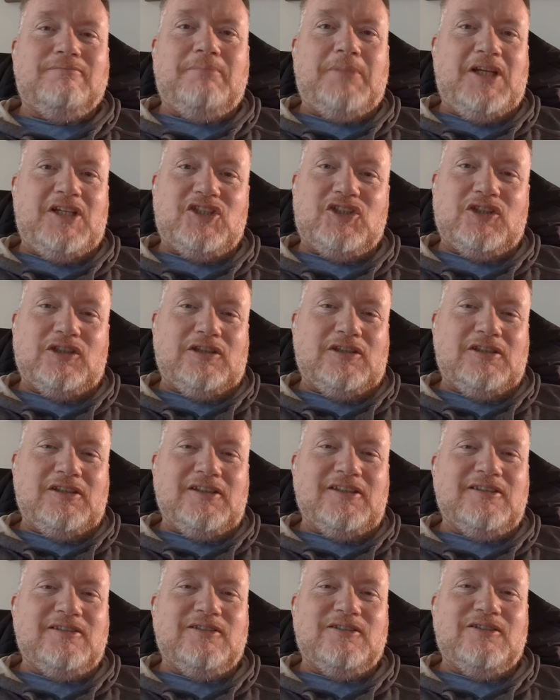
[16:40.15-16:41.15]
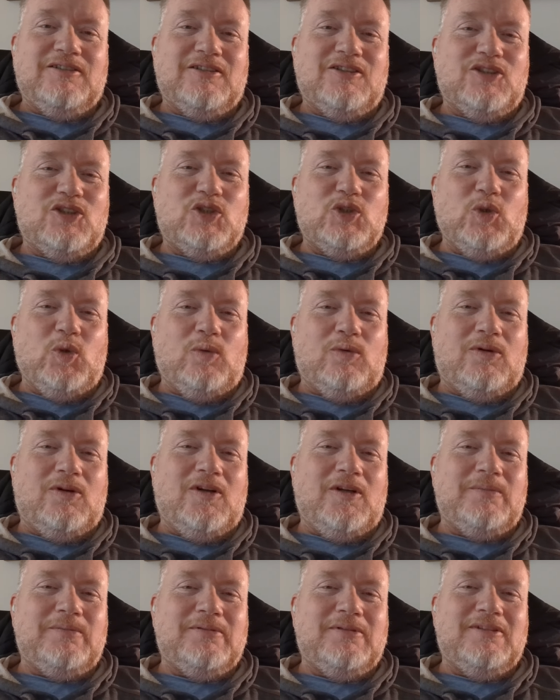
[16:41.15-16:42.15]
basically sober
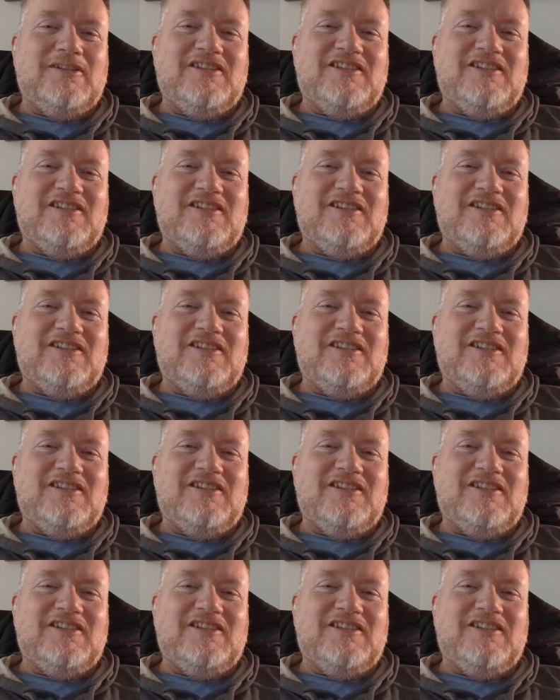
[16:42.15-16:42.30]
up.